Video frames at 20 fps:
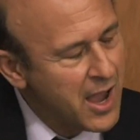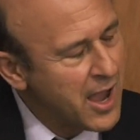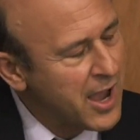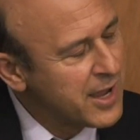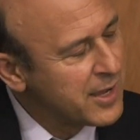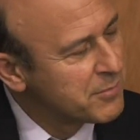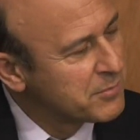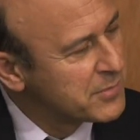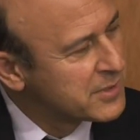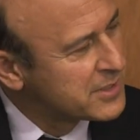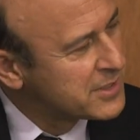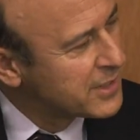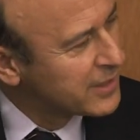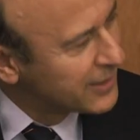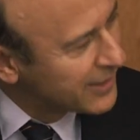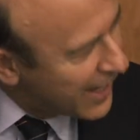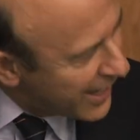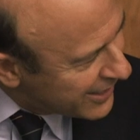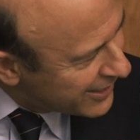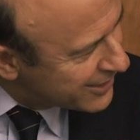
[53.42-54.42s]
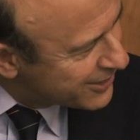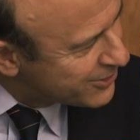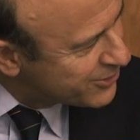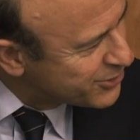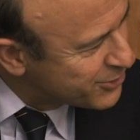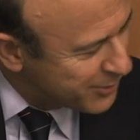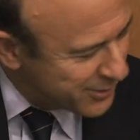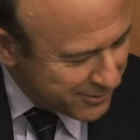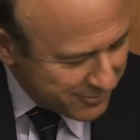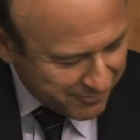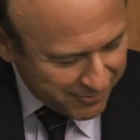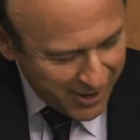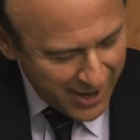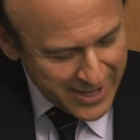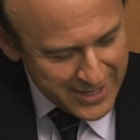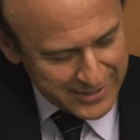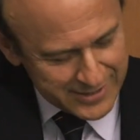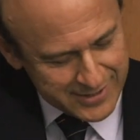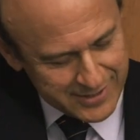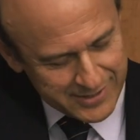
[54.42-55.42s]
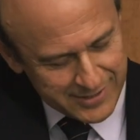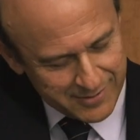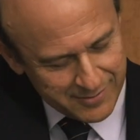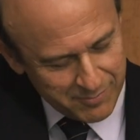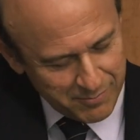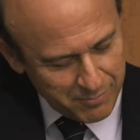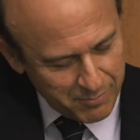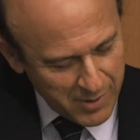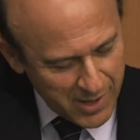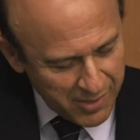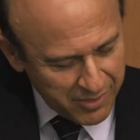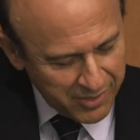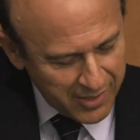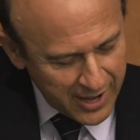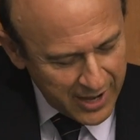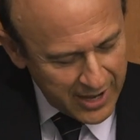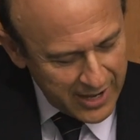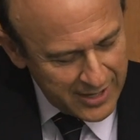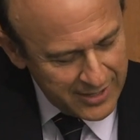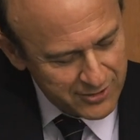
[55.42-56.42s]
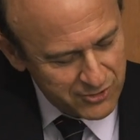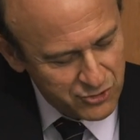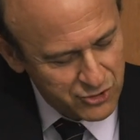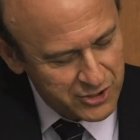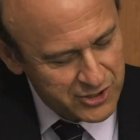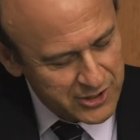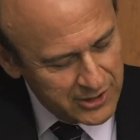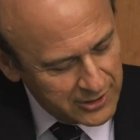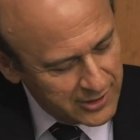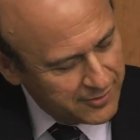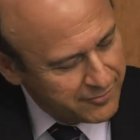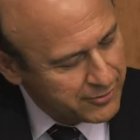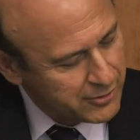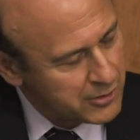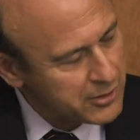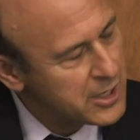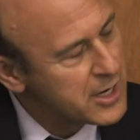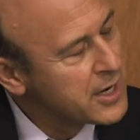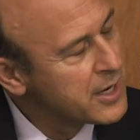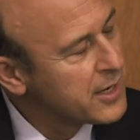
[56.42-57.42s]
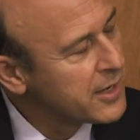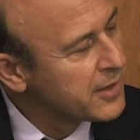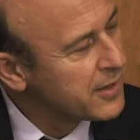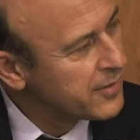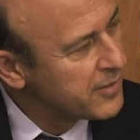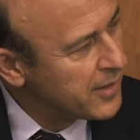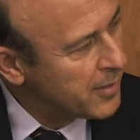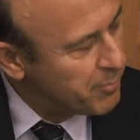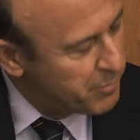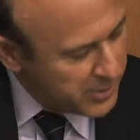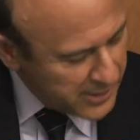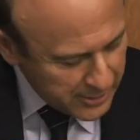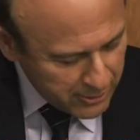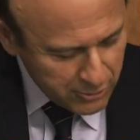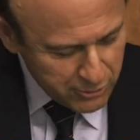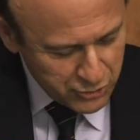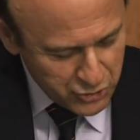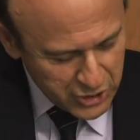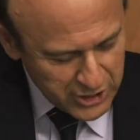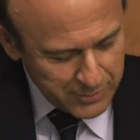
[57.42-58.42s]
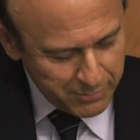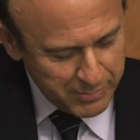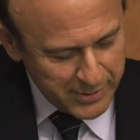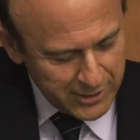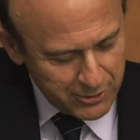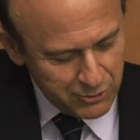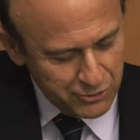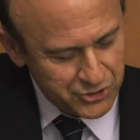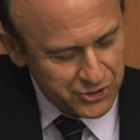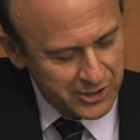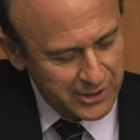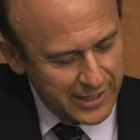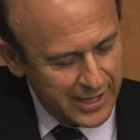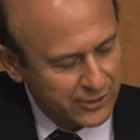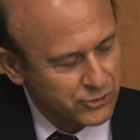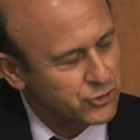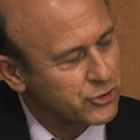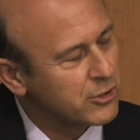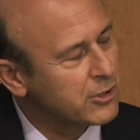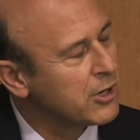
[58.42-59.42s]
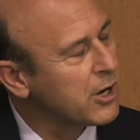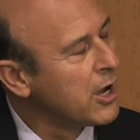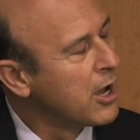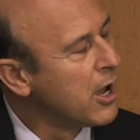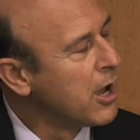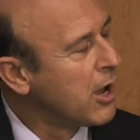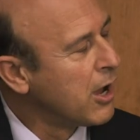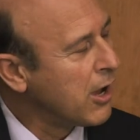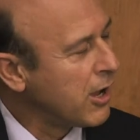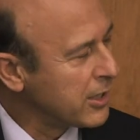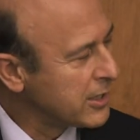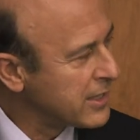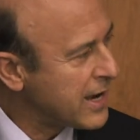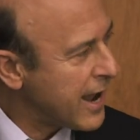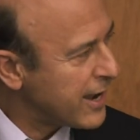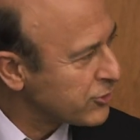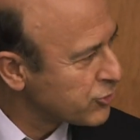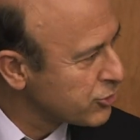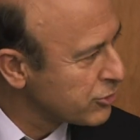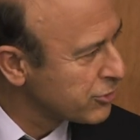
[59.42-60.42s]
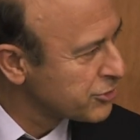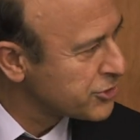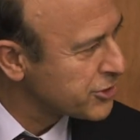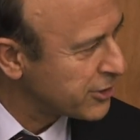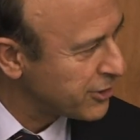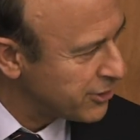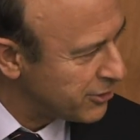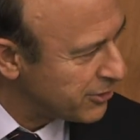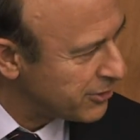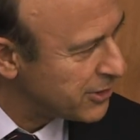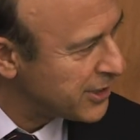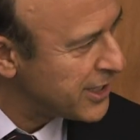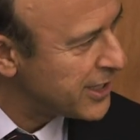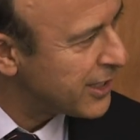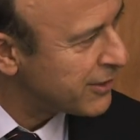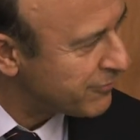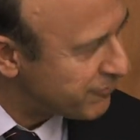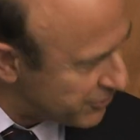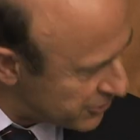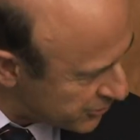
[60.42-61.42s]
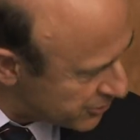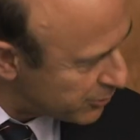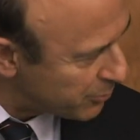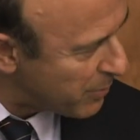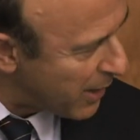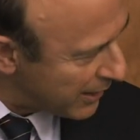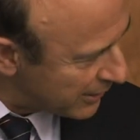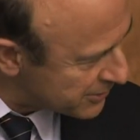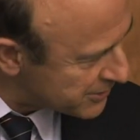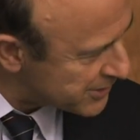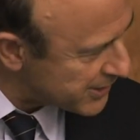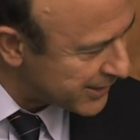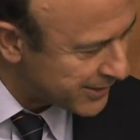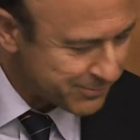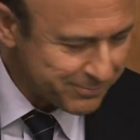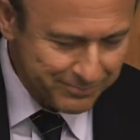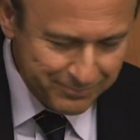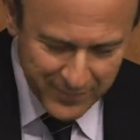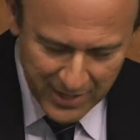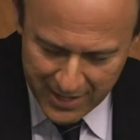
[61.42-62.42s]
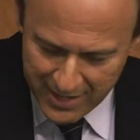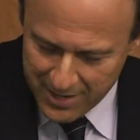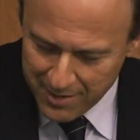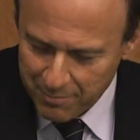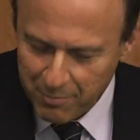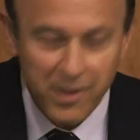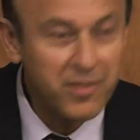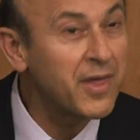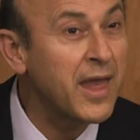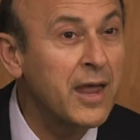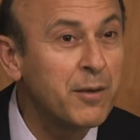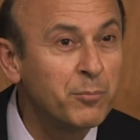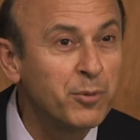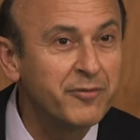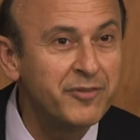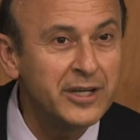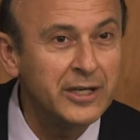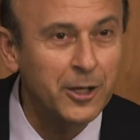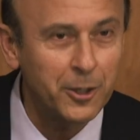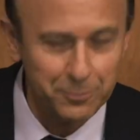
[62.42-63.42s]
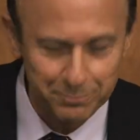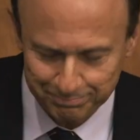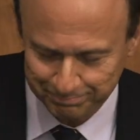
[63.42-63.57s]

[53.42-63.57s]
I am delighted to invite Beth Ann to deliver the Peter G. Peterson Lecture on National Security and Fiscal Policy. Beth Ann Bovino.